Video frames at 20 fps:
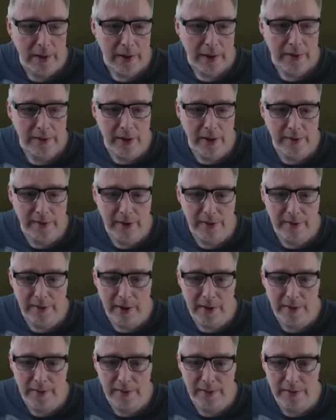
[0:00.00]
tier 6
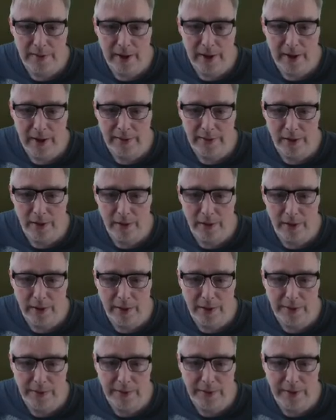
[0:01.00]
tanks. It is a lot
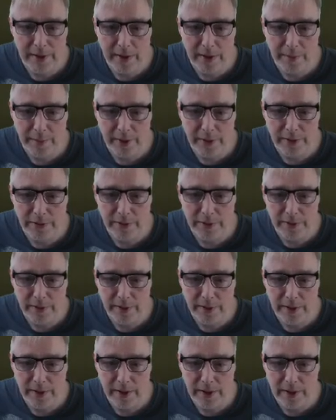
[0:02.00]
harder to get the masteries
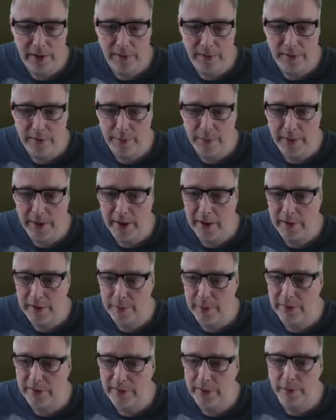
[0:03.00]
than it used to be,
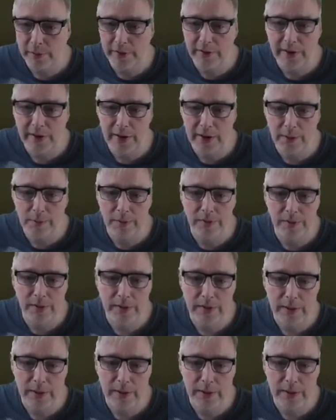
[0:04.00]
especially with the teams.